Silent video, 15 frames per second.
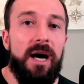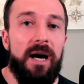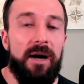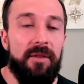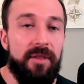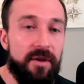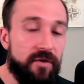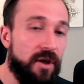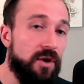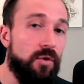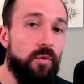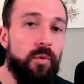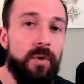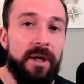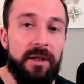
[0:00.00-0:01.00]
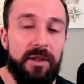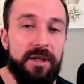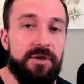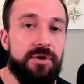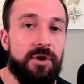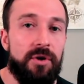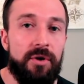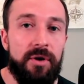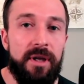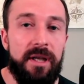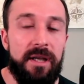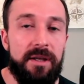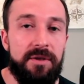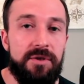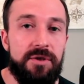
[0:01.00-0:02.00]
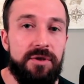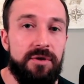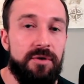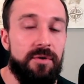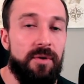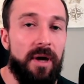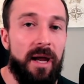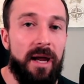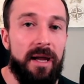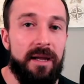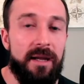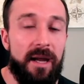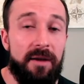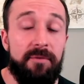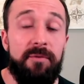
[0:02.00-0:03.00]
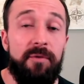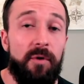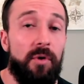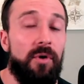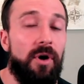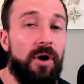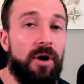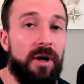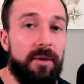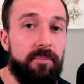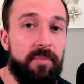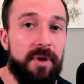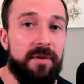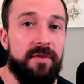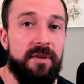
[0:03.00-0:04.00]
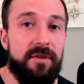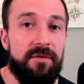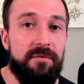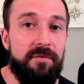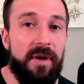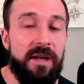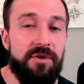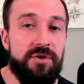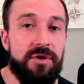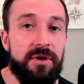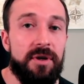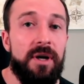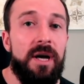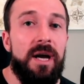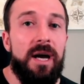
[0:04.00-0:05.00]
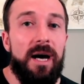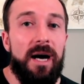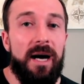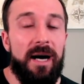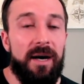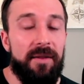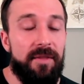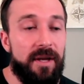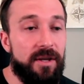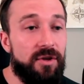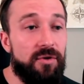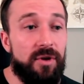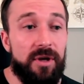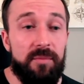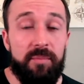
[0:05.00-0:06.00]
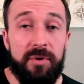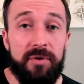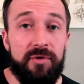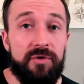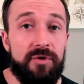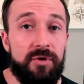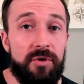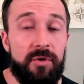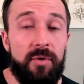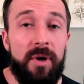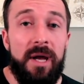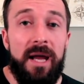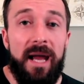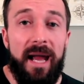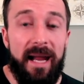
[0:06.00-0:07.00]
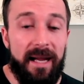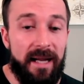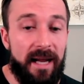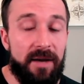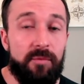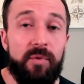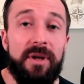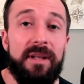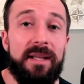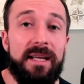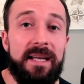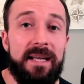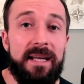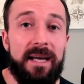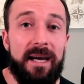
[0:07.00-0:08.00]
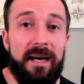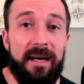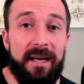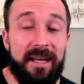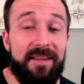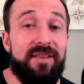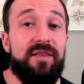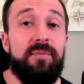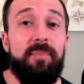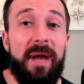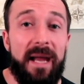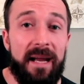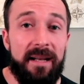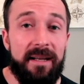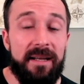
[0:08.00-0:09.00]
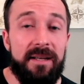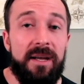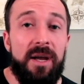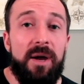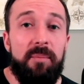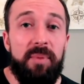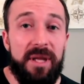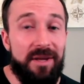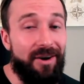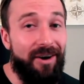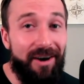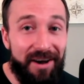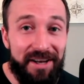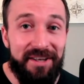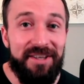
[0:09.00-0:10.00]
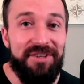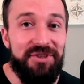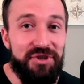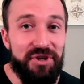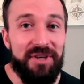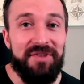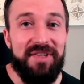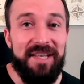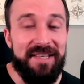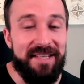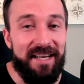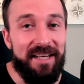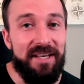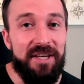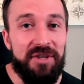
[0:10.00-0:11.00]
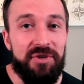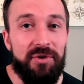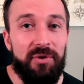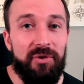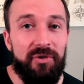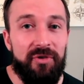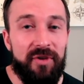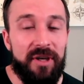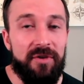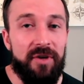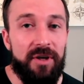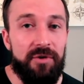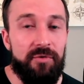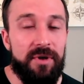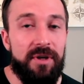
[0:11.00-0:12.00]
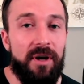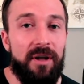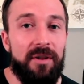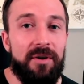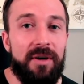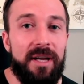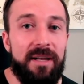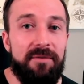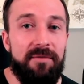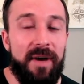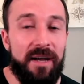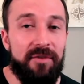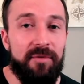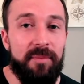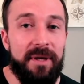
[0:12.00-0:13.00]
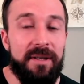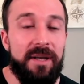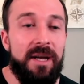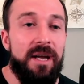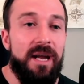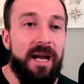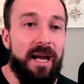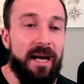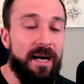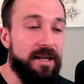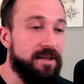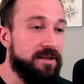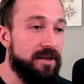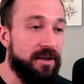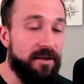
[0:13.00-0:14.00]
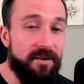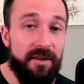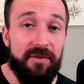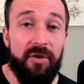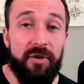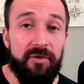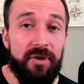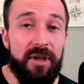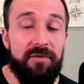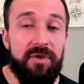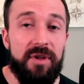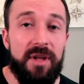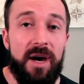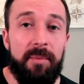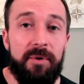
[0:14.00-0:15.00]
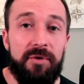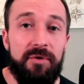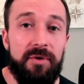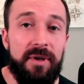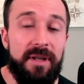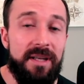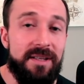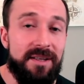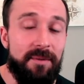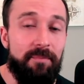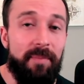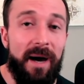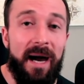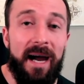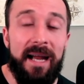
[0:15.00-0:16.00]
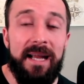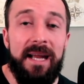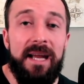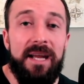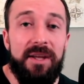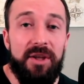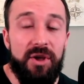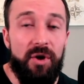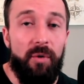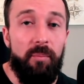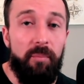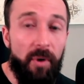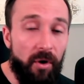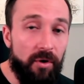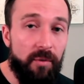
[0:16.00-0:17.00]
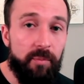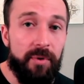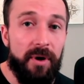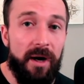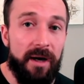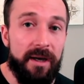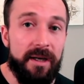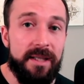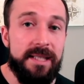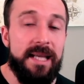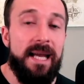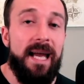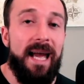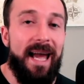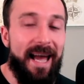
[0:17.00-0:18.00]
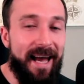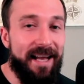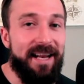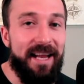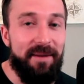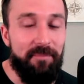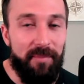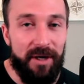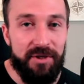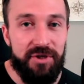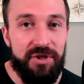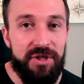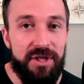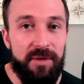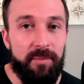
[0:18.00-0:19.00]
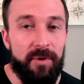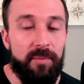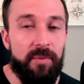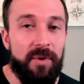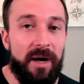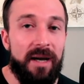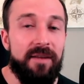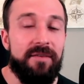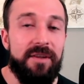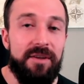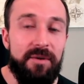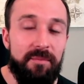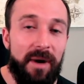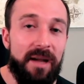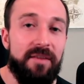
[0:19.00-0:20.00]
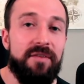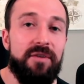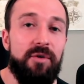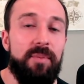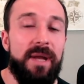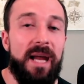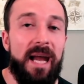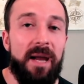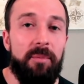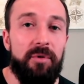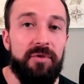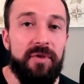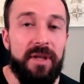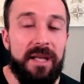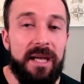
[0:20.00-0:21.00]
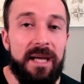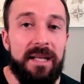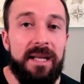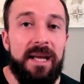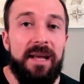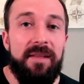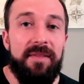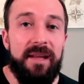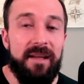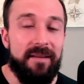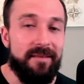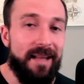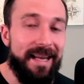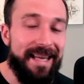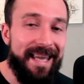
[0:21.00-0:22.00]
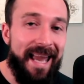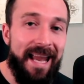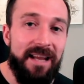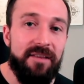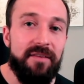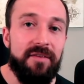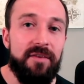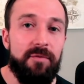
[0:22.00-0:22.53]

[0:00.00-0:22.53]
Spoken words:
this can quickly turn into a full-on business venture that you can pursue and really expand it beyond just this initial $600 investment. And this also gives you the opportunity to buy, bulk products at a much cheaper price, and you might still be able to get things like cases of